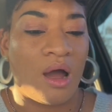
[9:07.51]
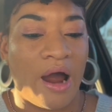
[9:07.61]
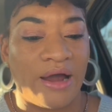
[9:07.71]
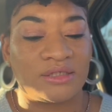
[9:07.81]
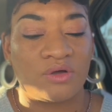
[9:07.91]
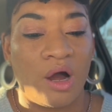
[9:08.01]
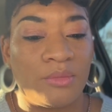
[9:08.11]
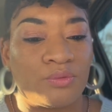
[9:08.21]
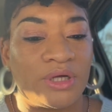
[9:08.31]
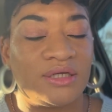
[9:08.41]
All right, so I'm
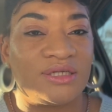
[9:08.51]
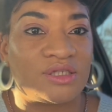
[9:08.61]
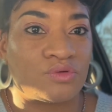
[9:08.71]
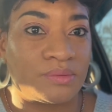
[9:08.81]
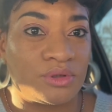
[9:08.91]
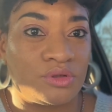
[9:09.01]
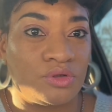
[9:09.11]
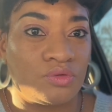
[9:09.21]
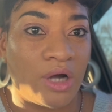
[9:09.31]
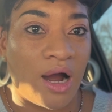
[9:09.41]
going to read this scripture to
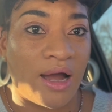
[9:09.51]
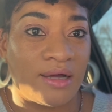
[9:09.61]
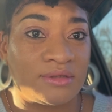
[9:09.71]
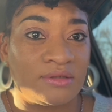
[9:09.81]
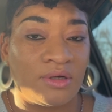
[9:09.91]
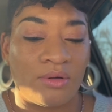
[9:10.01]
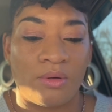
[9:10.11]
you guys.